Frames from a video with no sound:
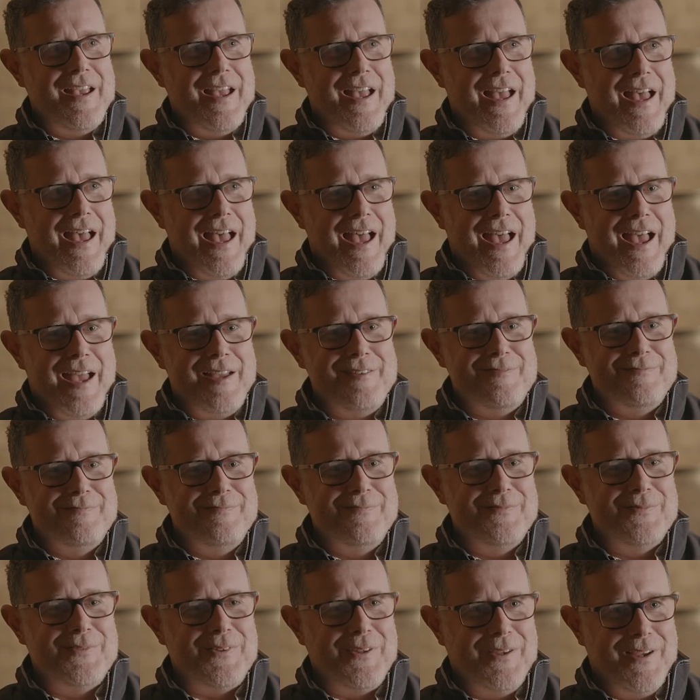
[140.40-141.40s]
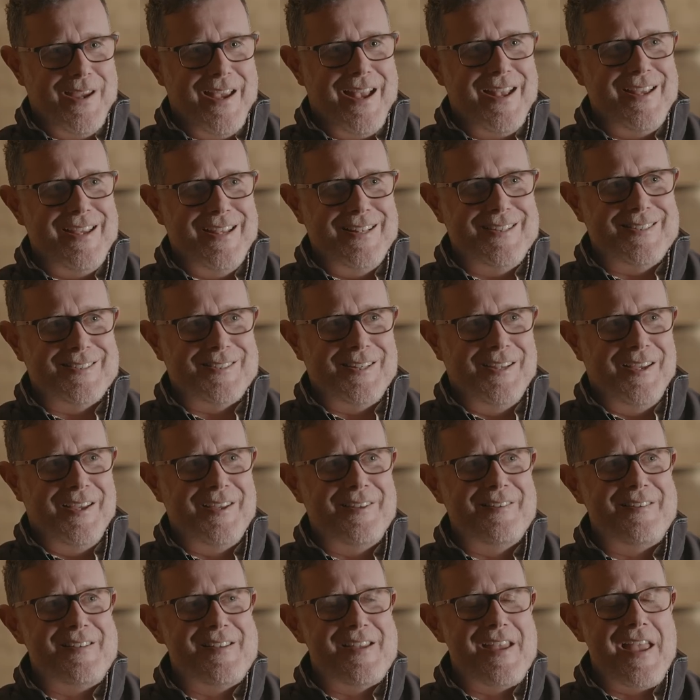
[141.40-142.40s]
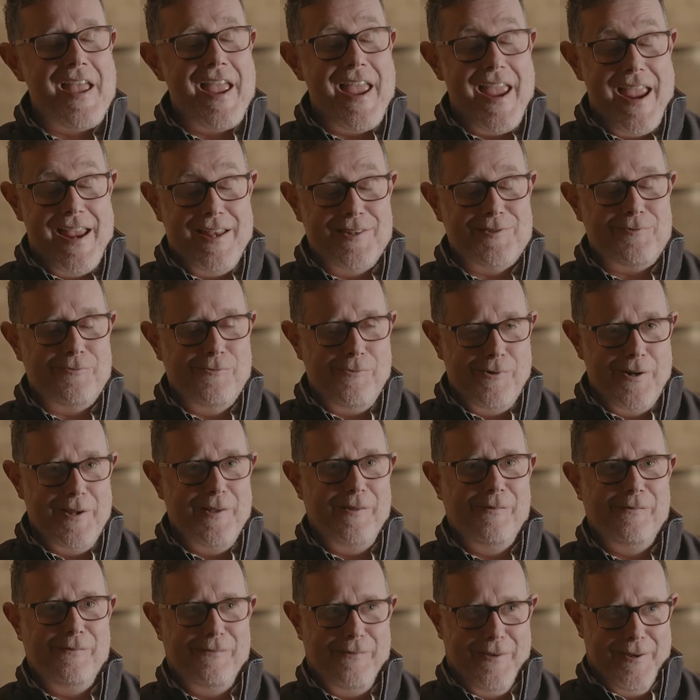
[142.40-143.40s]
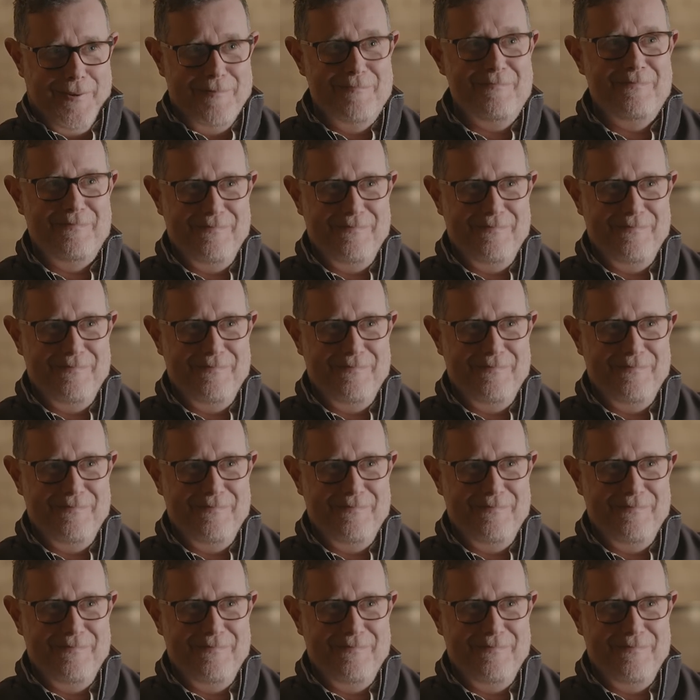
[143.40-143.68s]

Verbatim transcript: Uh, so, yeah, it's, uh, it's real fun.